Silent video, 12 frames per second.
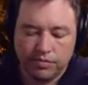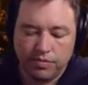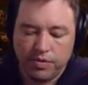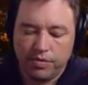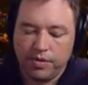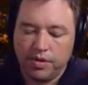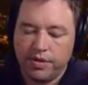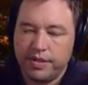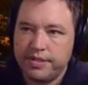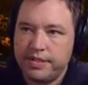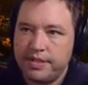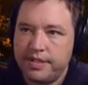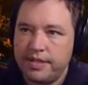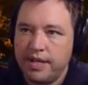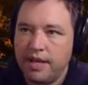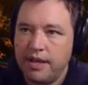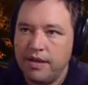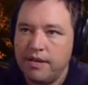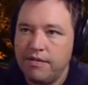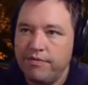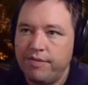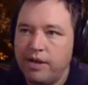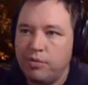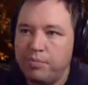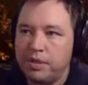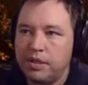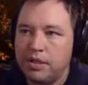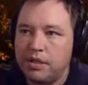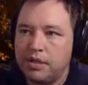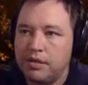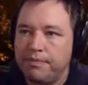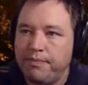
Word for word: what do we call this? Dev helper.